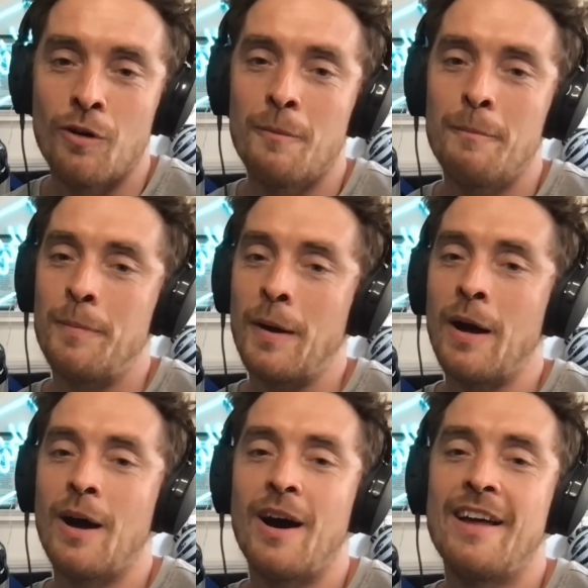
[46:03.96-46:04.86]
but
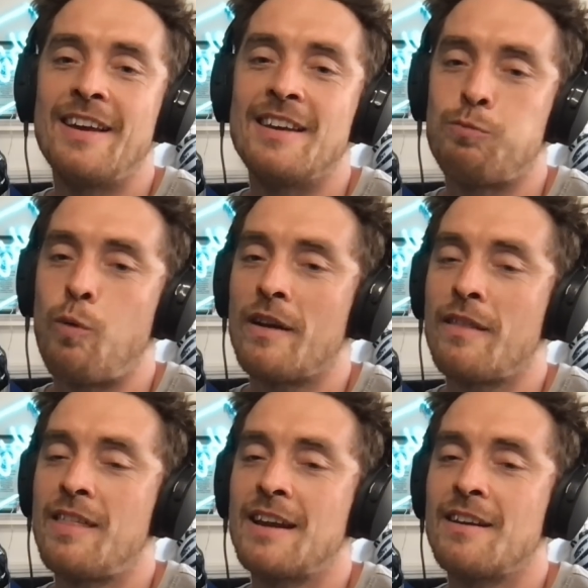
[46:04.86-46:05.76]
it's one
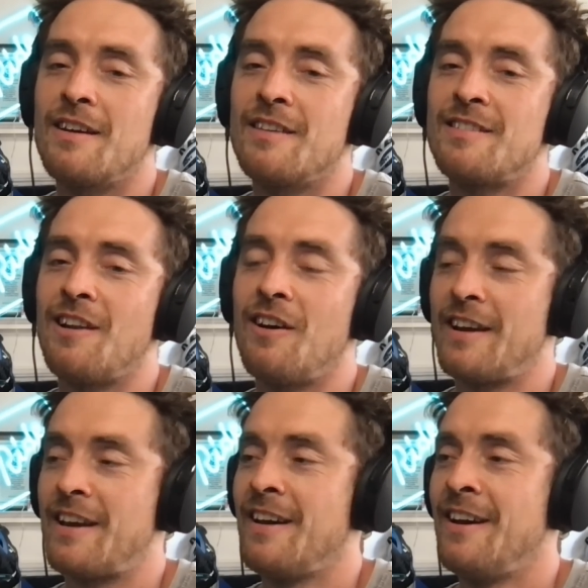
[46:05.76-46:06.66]
thing that's
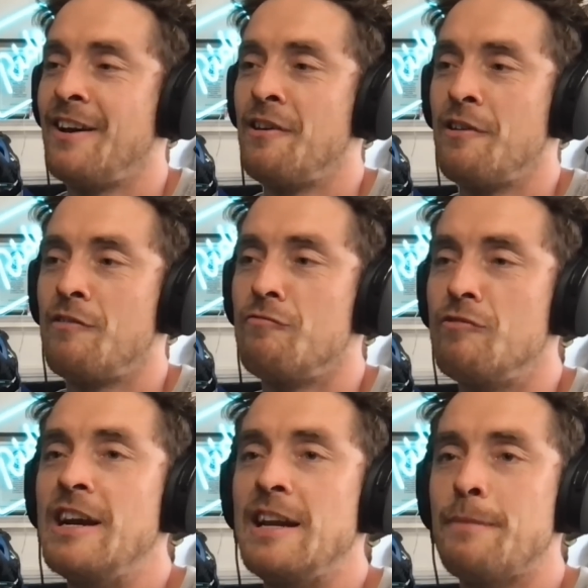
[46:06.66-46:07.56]
like
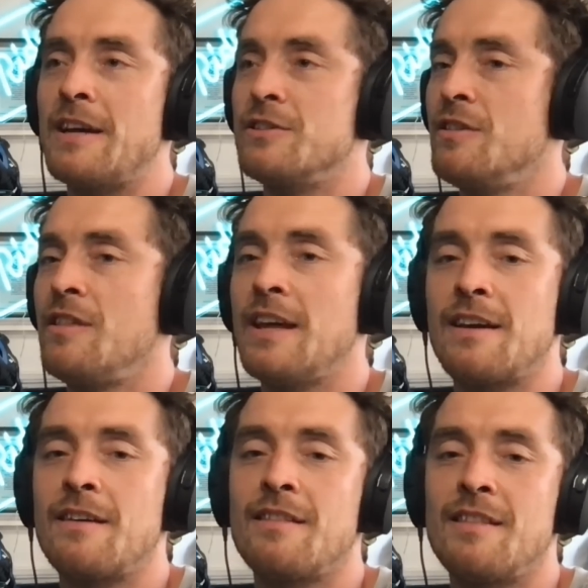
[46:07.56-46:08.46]
really makes you think
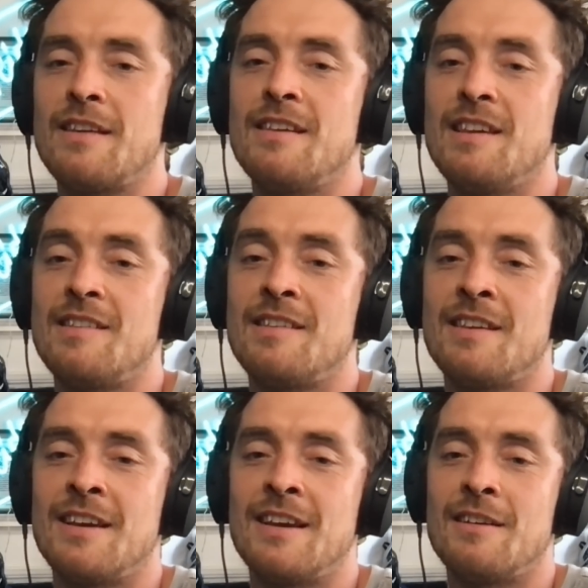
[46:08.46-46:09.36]
this is
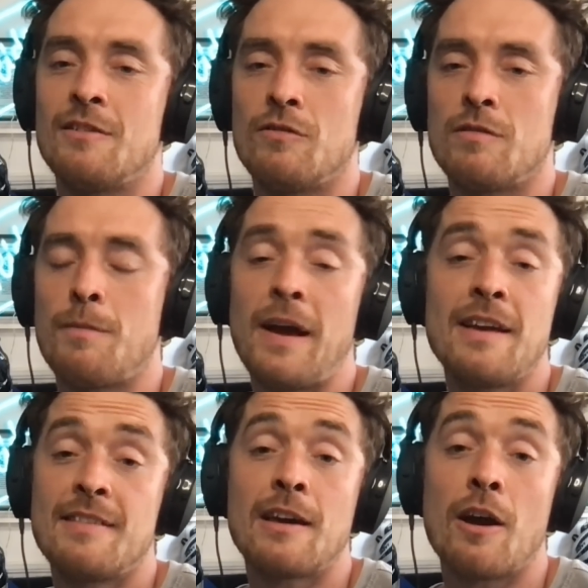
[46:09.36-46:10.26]
the pace
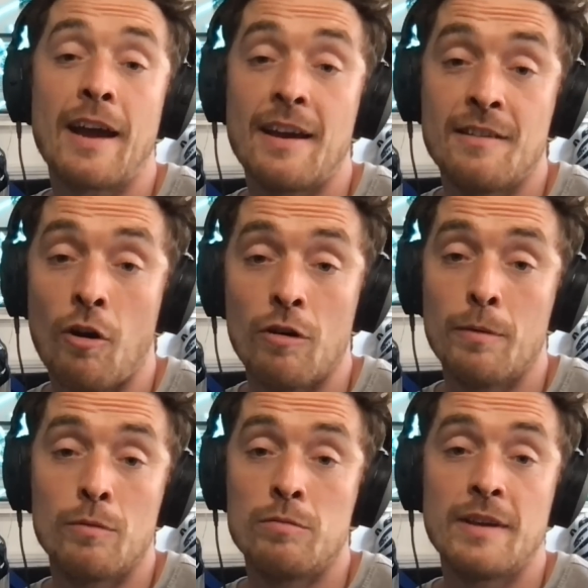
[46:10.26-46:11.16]
they're going at is horrible.
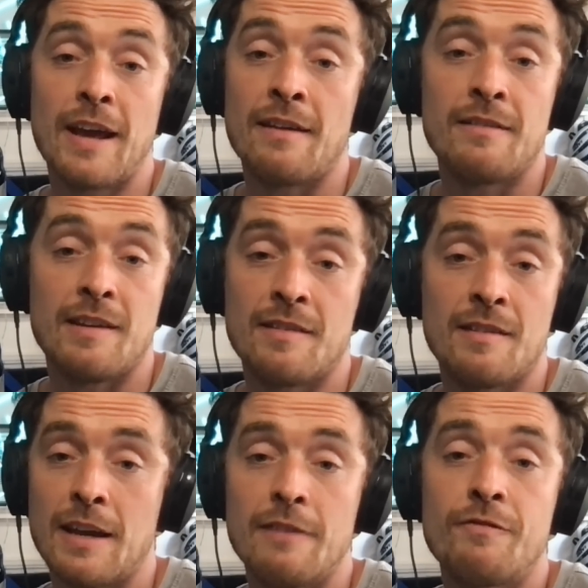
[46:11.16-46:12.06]
Yeah, it's
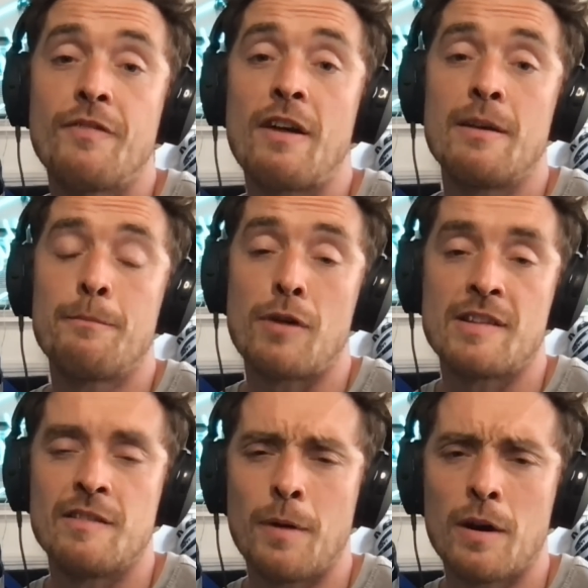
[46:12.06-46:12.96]
very
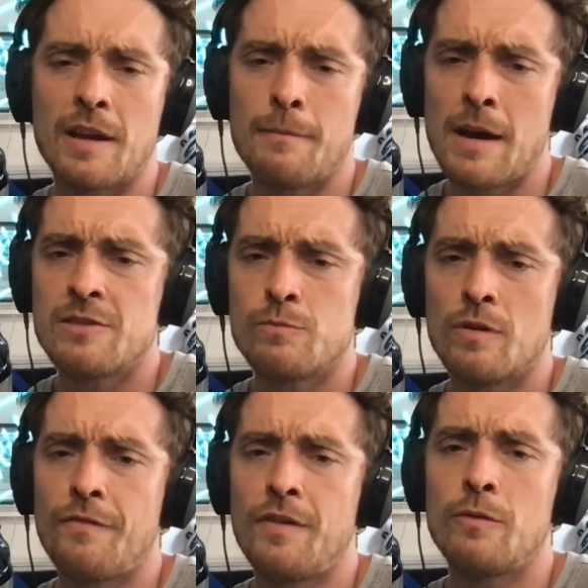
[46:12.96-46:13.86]
impressive, but I can imagine what it
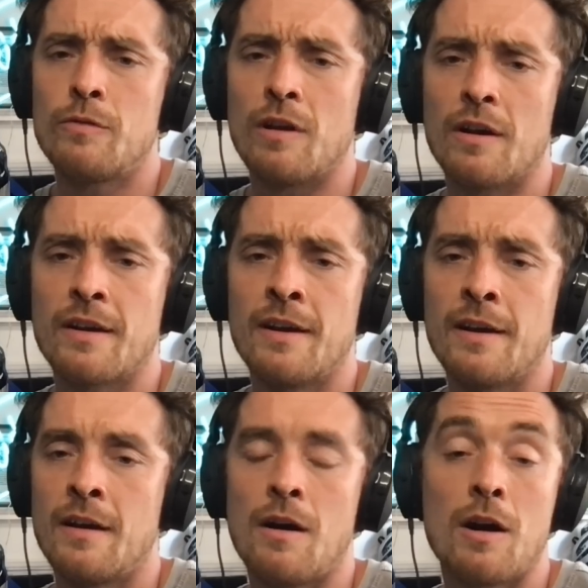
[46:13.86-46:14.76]
feels like.
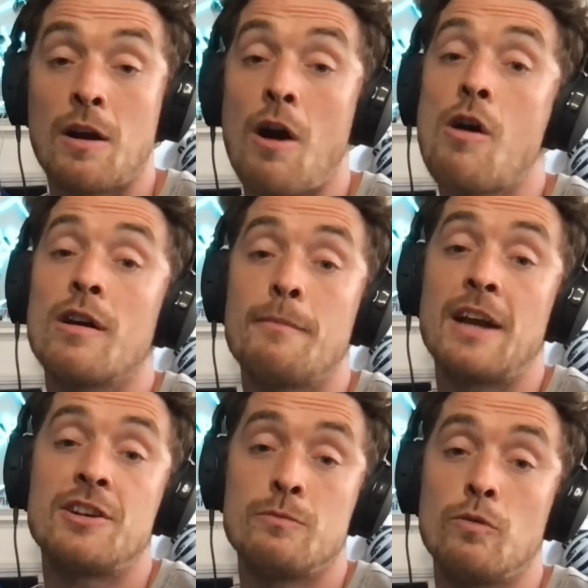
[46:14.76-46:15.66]
I can't
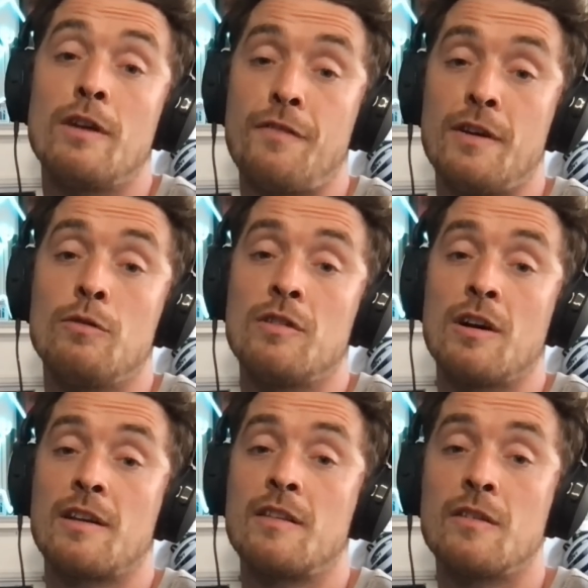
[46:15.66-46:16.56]
imagine what it feels like
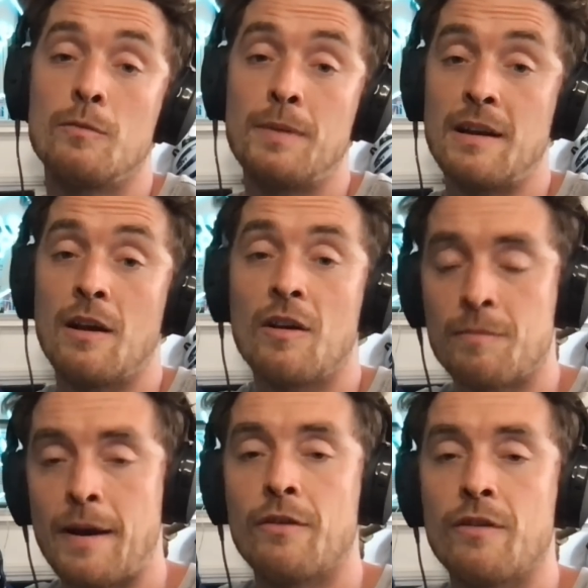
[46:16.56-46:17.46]
to be last
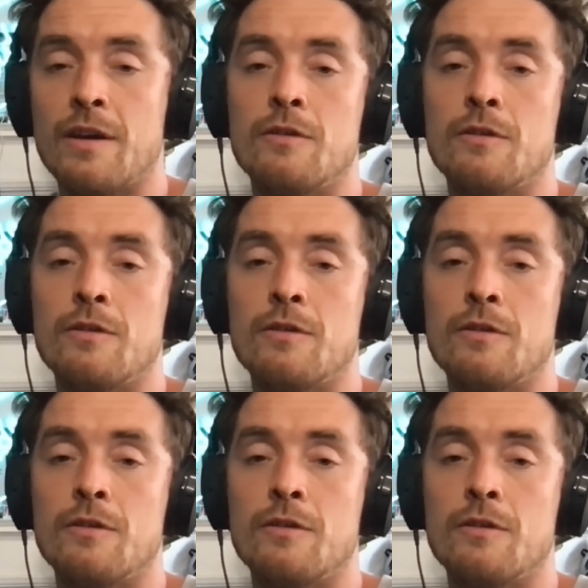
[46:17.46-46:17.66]
man on the hill.